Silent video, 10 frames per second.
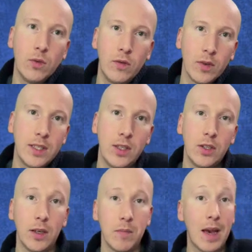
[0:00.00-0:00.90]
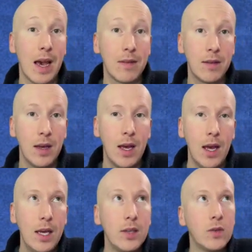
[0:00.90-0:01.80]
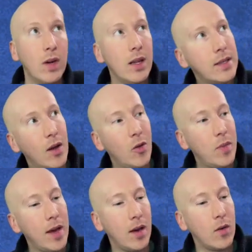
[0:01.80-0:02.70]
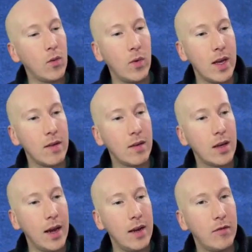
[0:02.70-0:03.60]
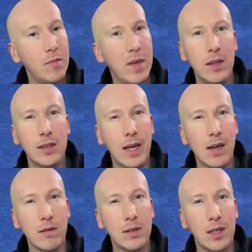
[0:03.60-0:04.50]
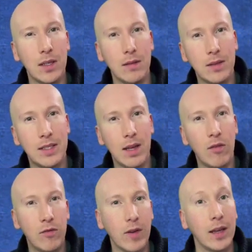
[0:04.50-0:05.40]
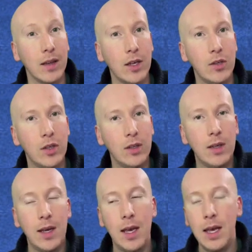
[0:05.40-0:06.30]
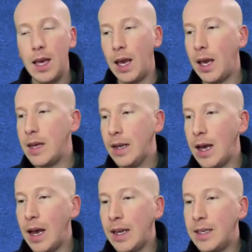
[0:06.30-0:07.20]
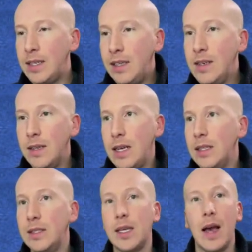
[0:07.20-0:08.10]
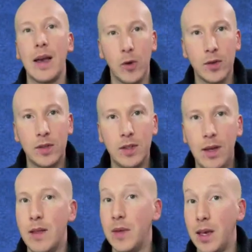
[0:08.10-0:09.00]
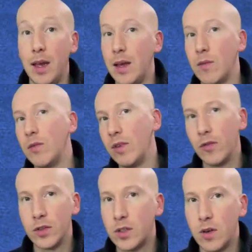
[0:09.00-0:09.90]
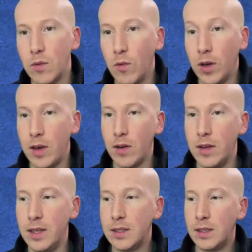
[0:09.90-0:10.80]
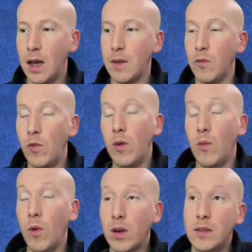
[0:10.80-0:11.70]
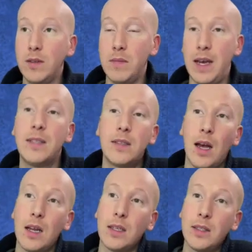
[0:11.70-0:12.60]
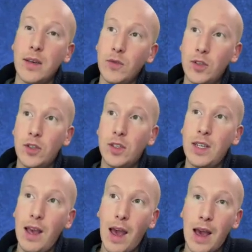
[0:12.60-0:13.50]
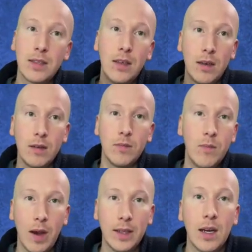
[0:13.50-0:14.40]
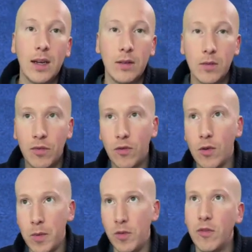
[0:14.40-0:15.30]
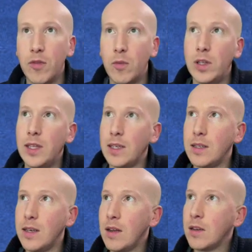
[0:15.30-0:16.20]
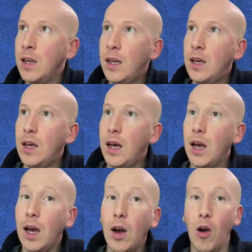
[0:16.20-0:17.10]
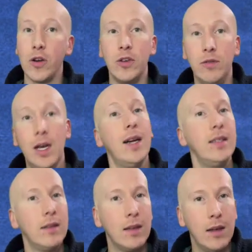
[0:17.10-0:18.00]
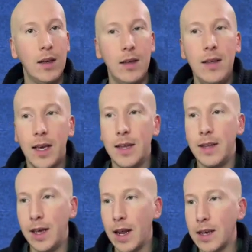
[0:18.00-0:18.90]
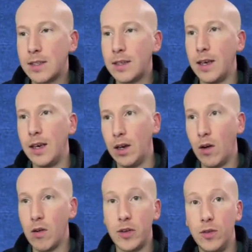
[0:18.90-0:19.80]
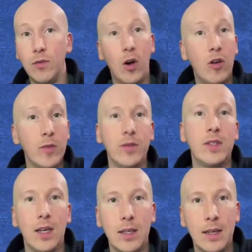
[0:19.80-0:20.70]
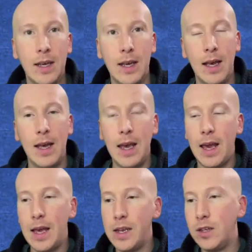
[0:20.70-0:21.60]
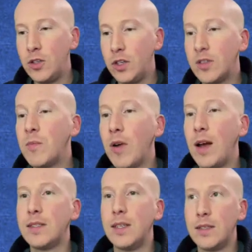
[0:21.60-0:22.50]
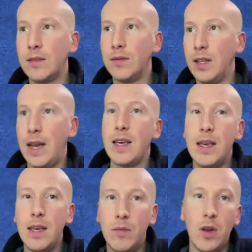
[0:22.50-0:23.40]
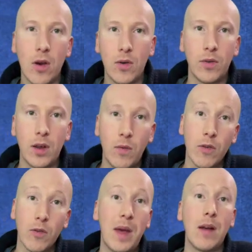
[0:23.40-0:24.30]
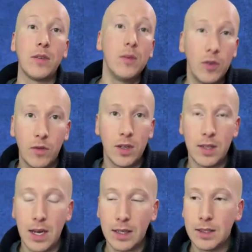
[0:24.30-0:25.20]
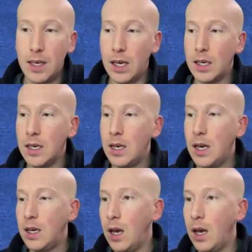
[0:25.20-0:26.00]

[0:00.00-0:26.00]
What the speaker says: a tool for teaching math, as well as helping with kind of meltdowns and self-regulation. And I didn't need timers in the beginning when we first started working on this. What worked the best, honestly, was just asking my toddler before we moved from one thing to the other, are you done? And then asking, are you almost done? And just the process of letting him know that we were about to move on to the next thing,